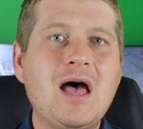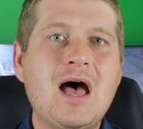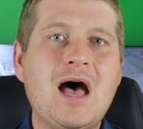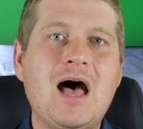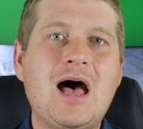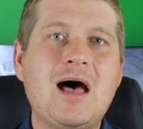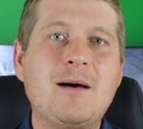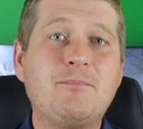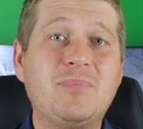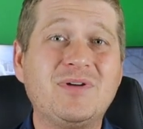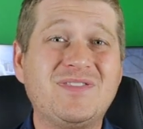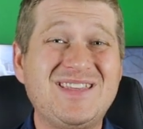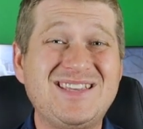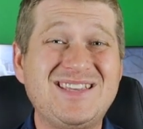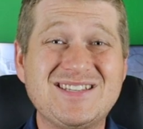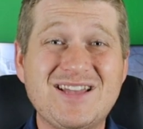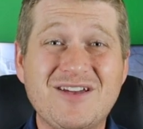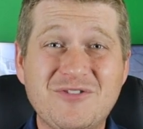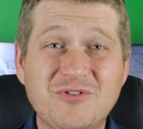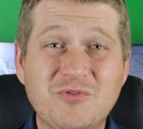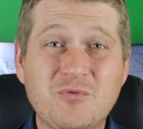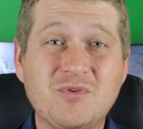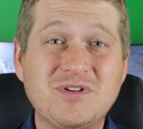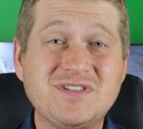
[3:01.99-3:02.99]
But
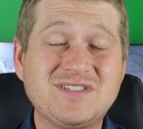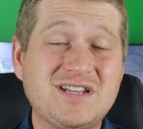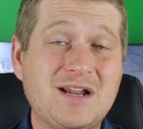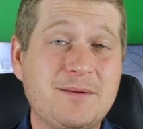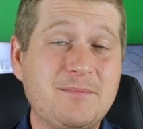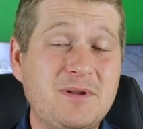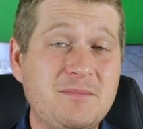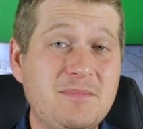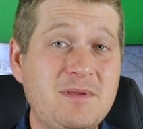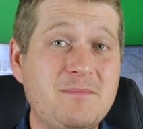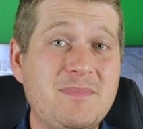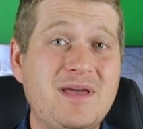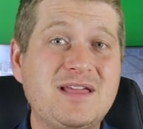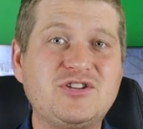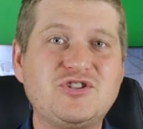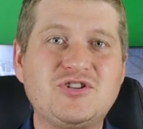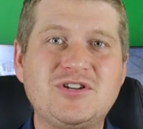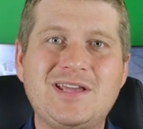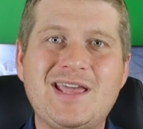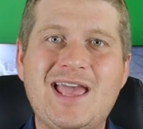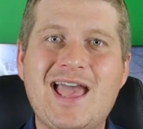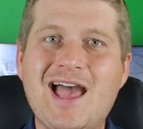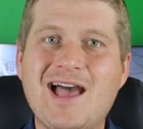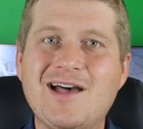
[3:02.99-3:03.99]
other ones that I'm going to be
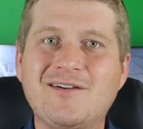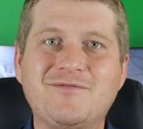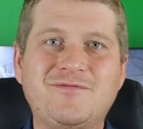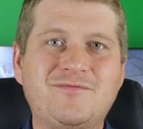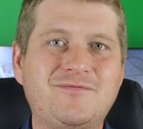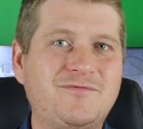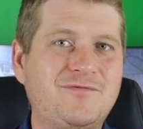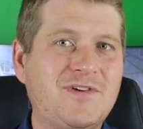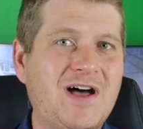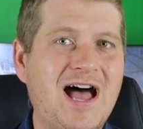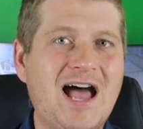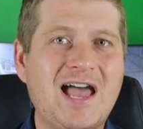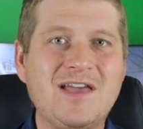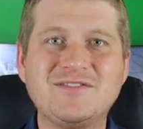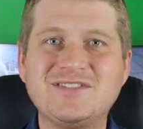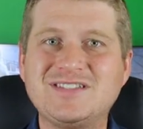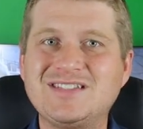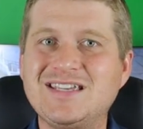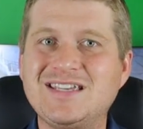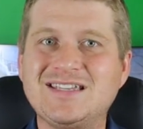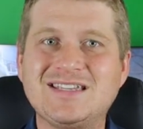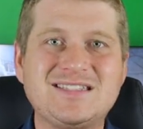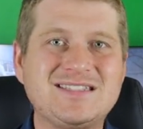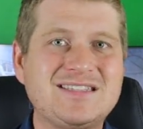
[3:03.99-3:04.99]
mentioning have 5,
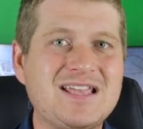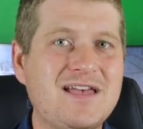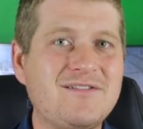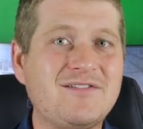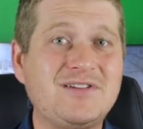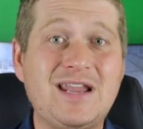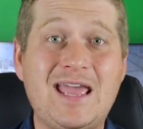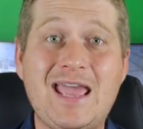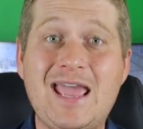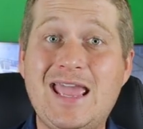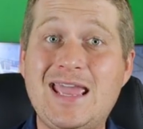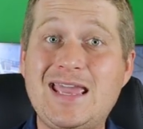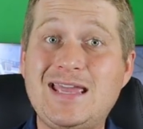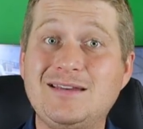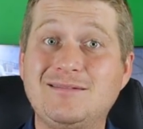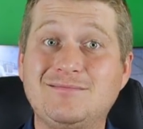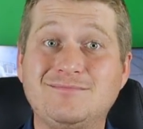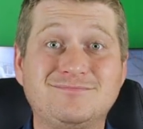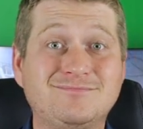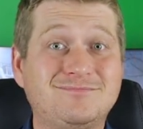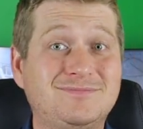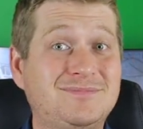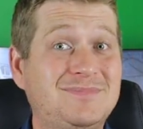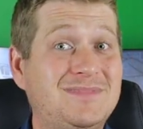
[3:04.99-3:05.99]
6, 7,
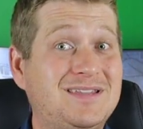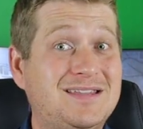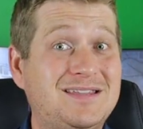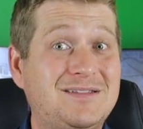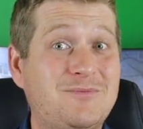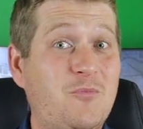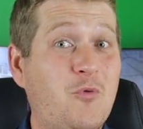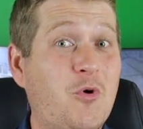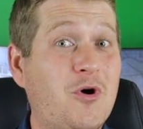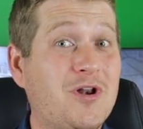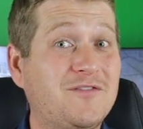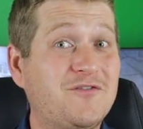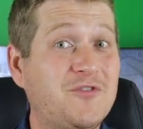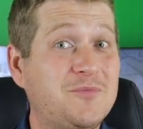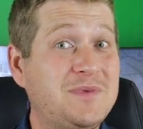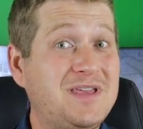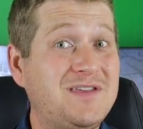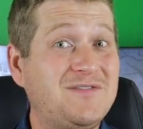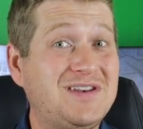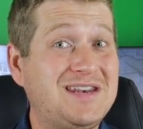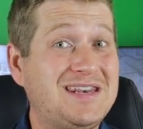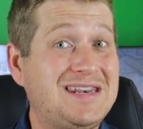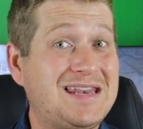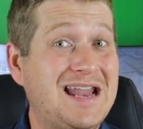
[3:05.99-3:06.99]
8, one of them
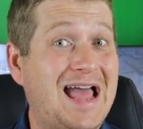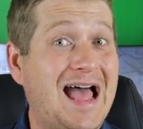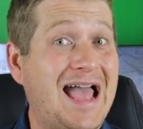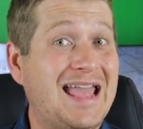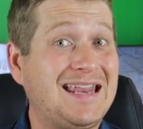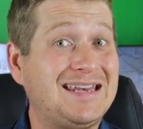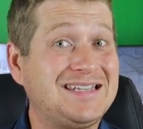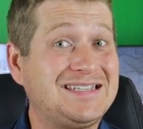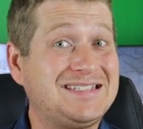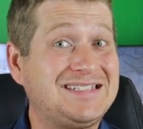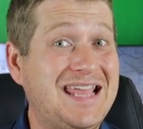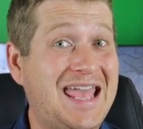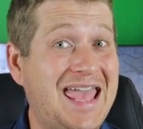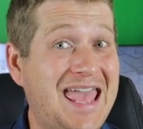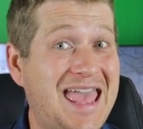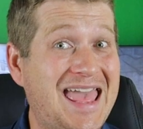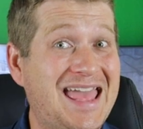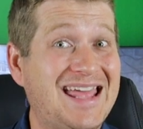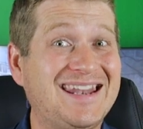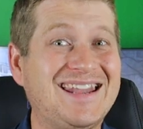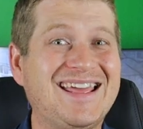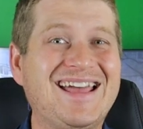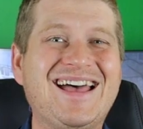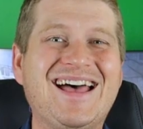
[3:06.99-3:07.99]
even 9 to
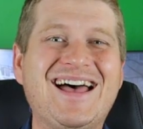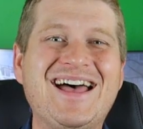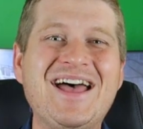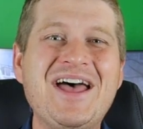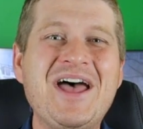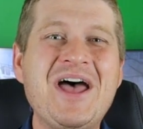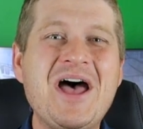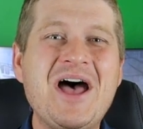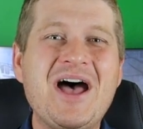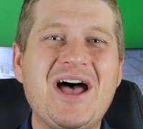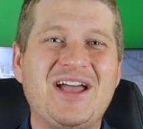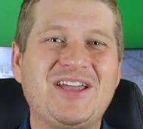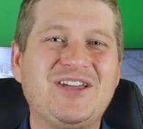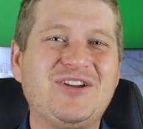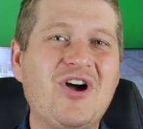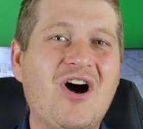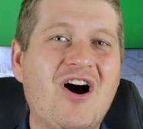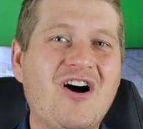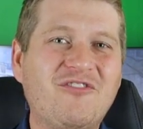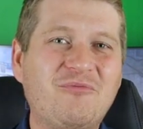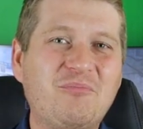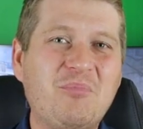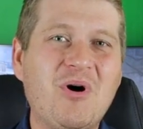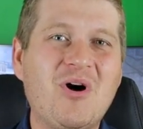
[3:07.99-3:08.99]
10
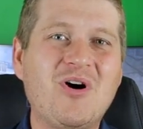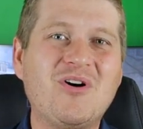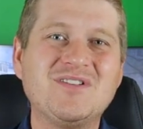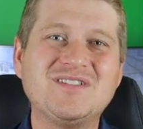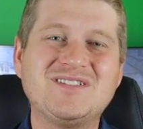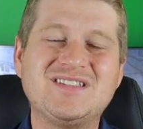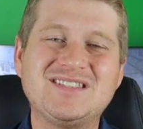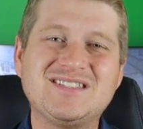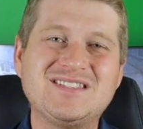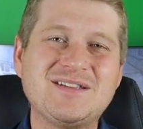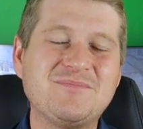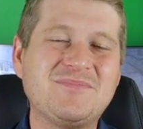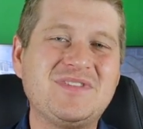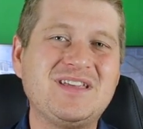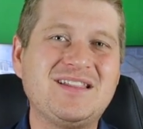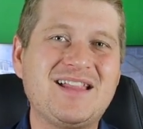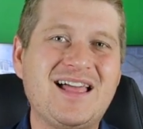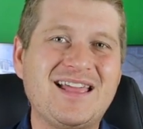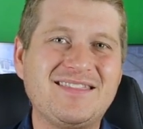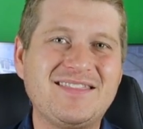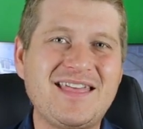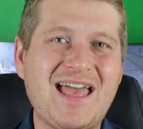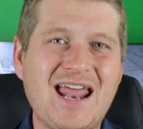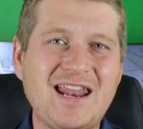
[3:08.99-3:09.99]
golf balls, and something
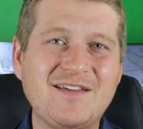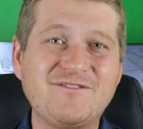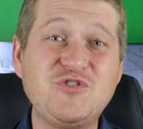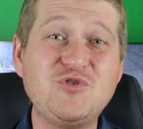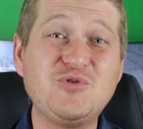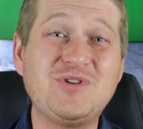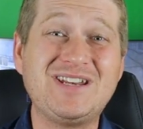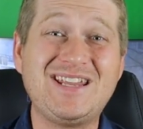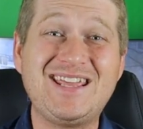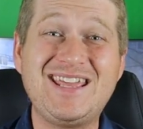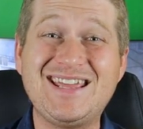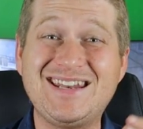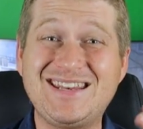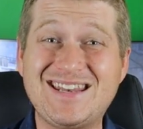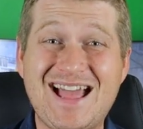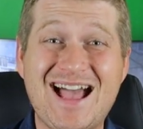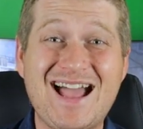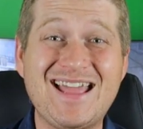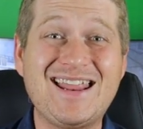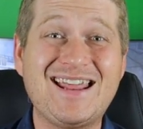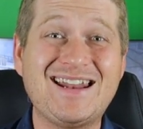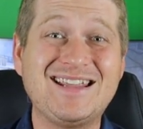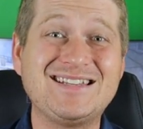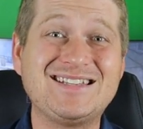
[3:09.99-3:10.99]
like that. If you can hit
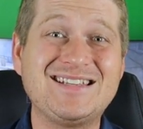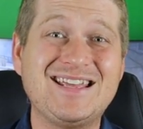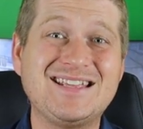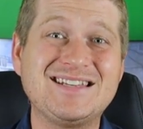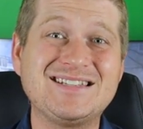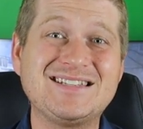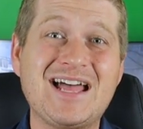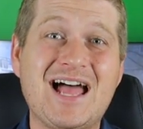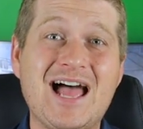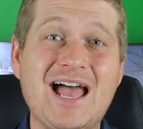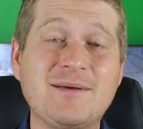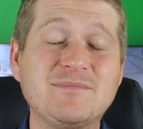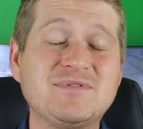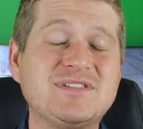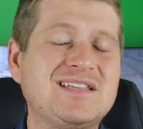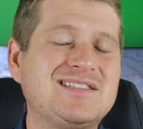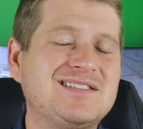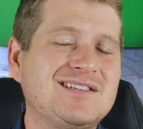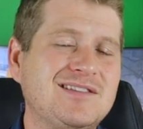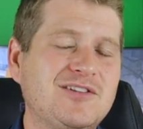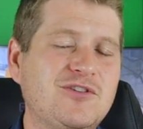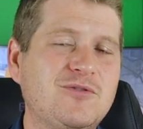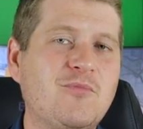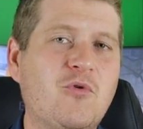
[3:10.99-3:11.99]
9 out of 10 times,
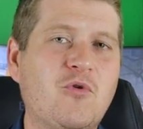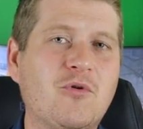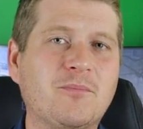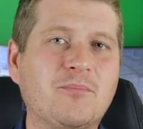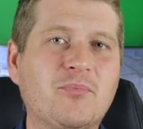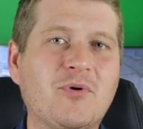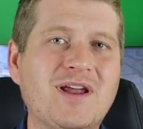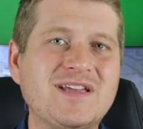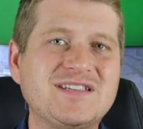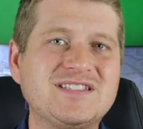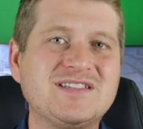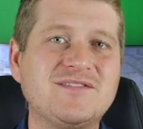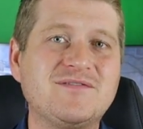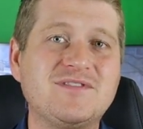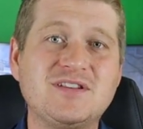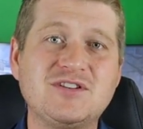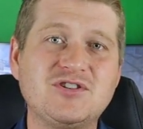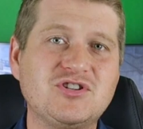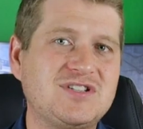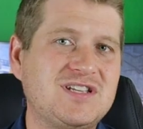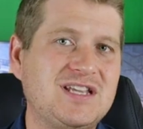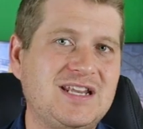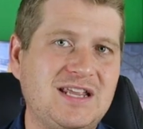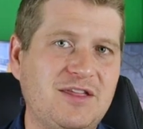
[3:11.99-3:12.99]
it's a little more impressive than
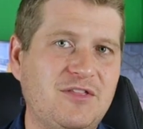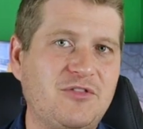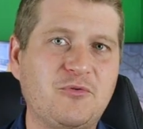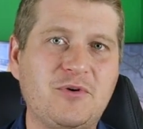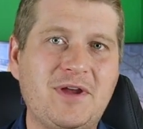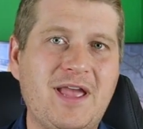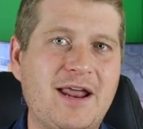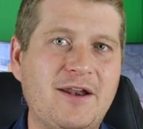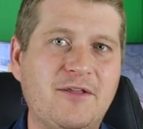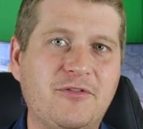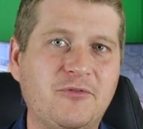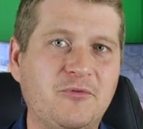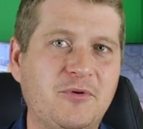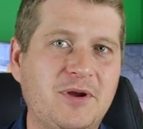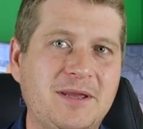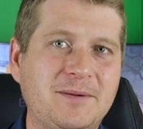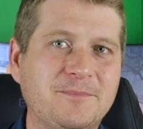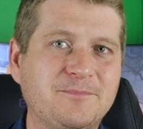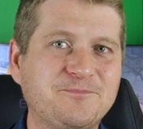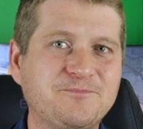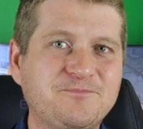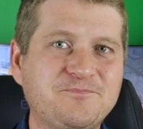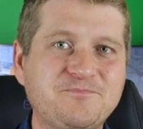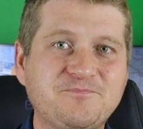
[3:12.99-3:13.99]
just hitting 3 out of 3.
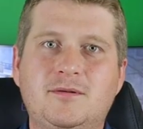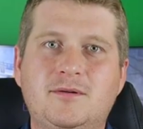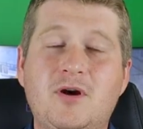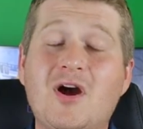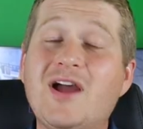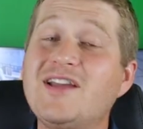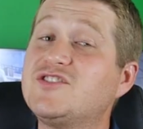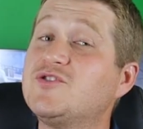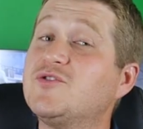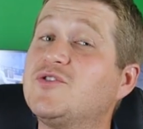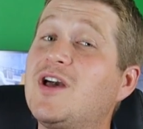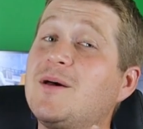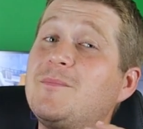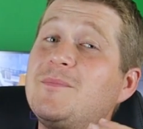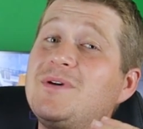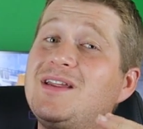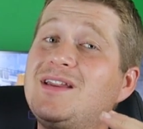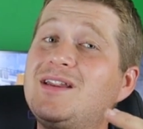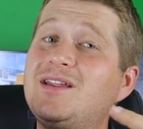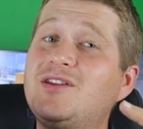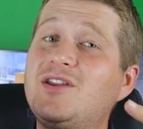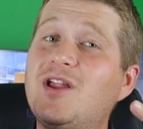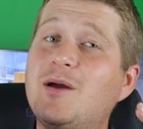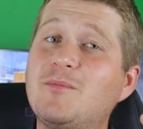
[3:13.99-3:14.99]
All right, so coming
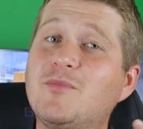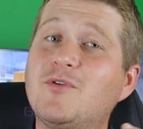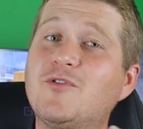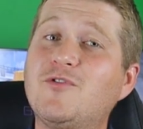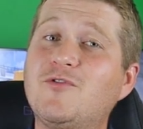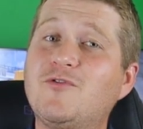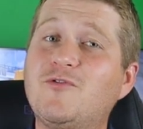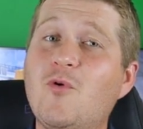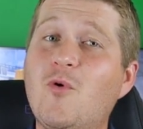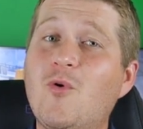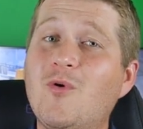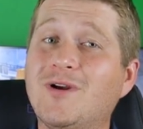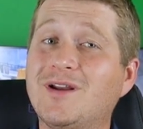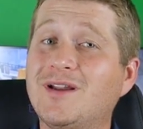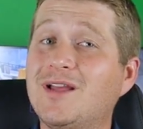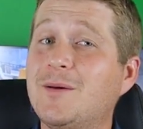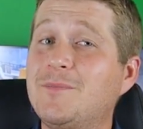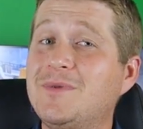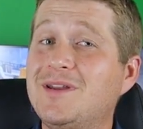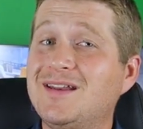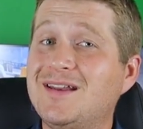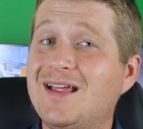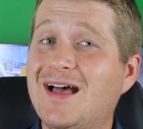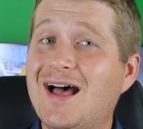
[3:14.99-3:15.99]
in at number four and
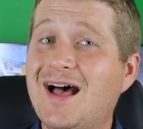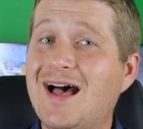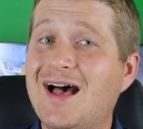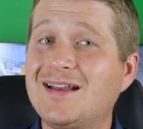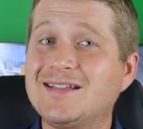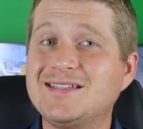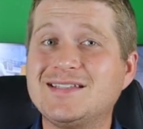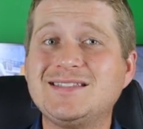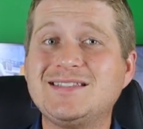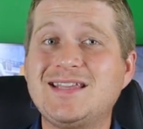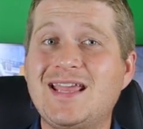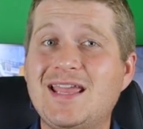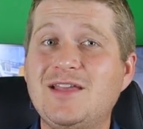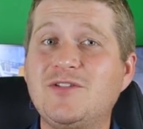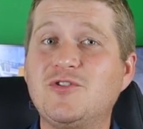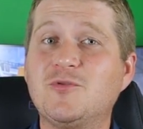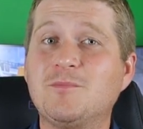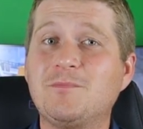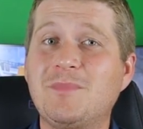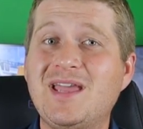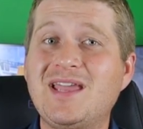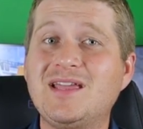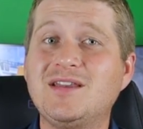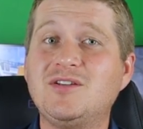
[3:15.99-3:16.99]
coming in hot is
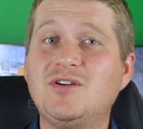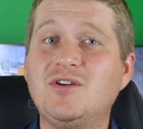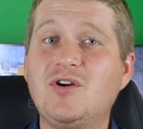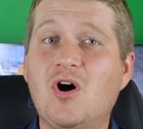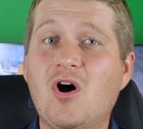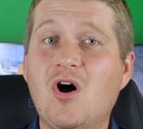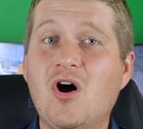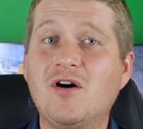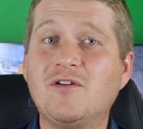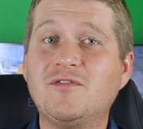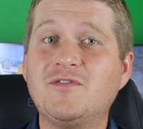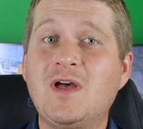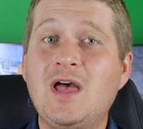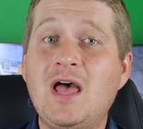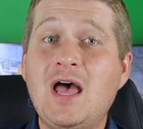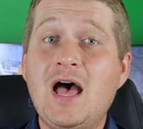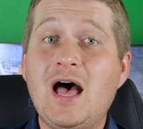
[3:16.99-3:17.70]
TaylorMade Golf.